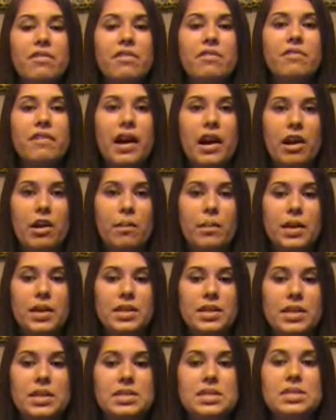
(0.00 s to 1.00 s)
environment
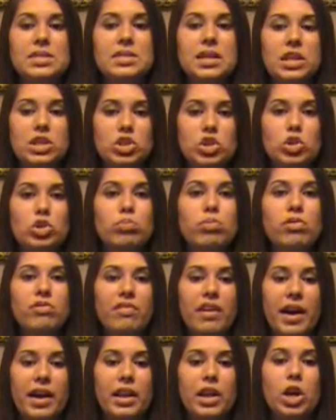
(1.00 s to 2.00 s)
is essential to
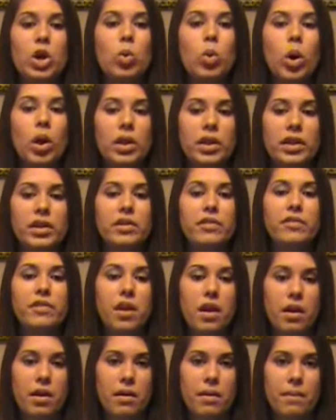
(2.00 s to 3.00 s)
providing quality of
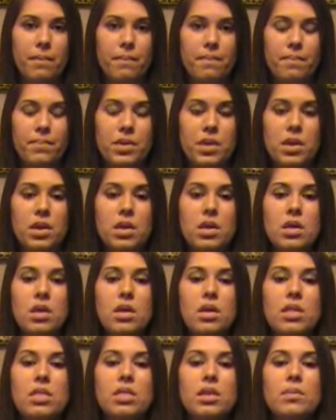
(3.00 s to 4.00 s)
care.
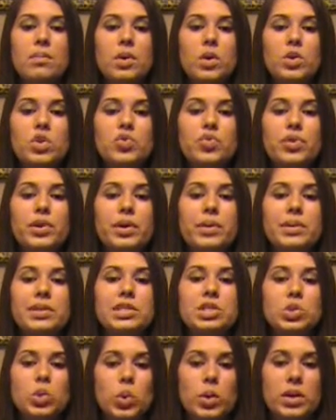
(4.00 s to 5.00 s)
The most frequent
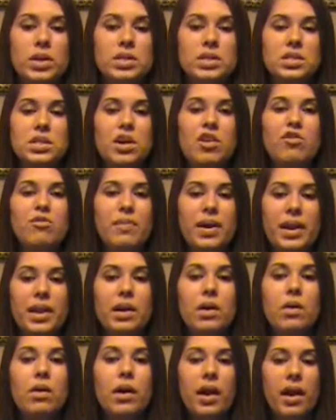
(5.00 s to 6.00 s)
source of
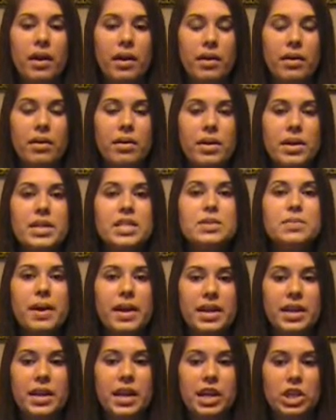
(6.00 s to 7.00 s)
medical error is
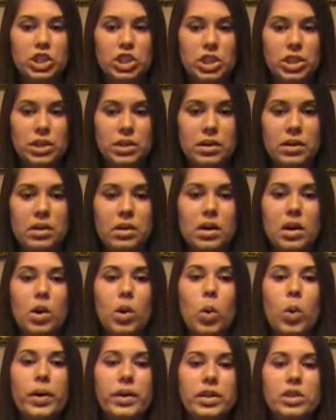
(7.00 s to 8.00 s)
medication,
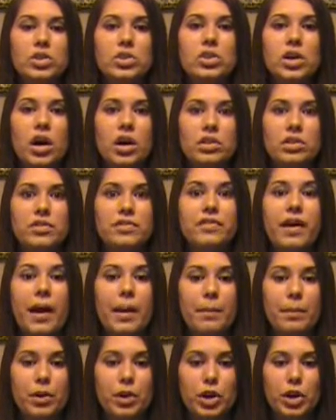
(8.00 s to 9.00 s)
according to Dr.
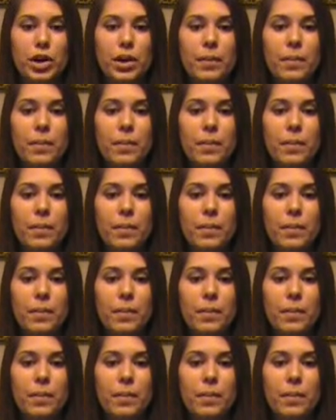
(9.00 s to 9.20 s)
Feinberg.